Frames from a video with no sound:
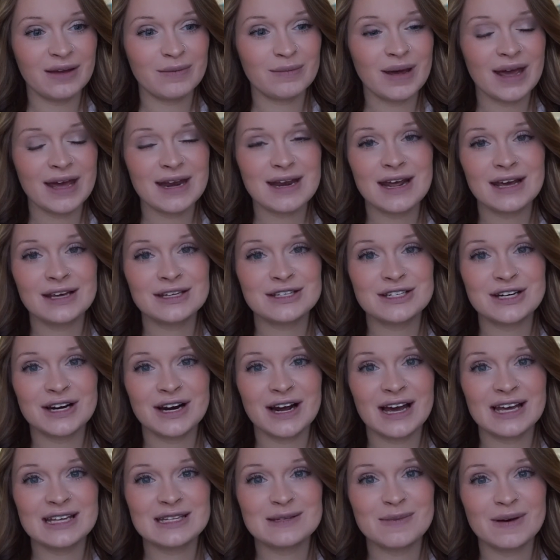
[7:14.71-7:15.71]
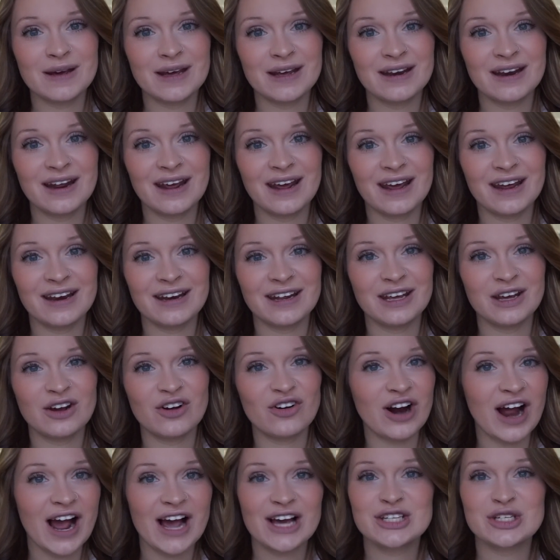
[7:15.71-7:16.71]
in bed next to your husband and he
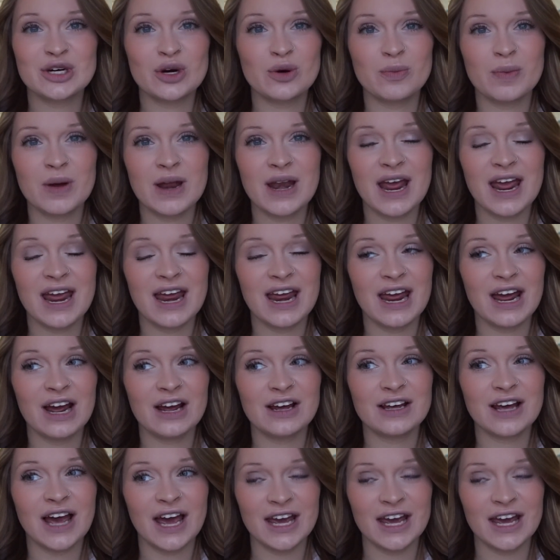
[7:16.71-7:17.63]
cracks open a